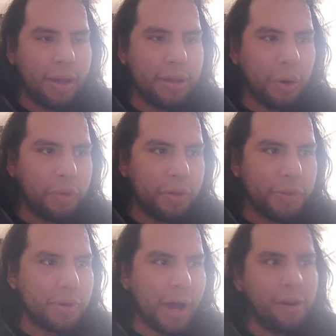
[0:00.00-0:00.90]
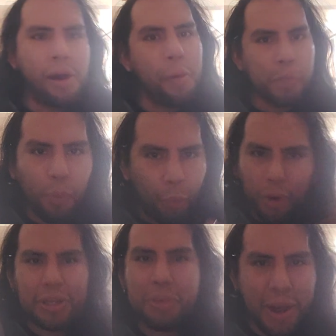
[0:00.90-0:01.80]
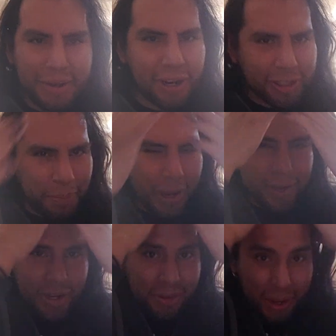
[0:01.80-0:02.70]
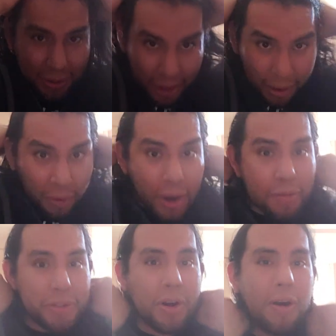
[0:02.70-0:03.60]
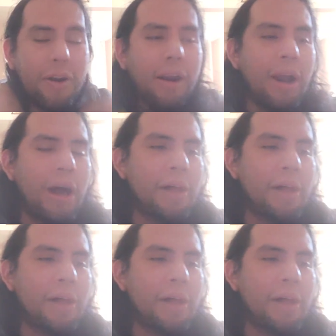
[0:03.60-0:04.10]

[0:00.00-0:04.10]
you know, they're not working paycheck to paycheck like a lot of us are.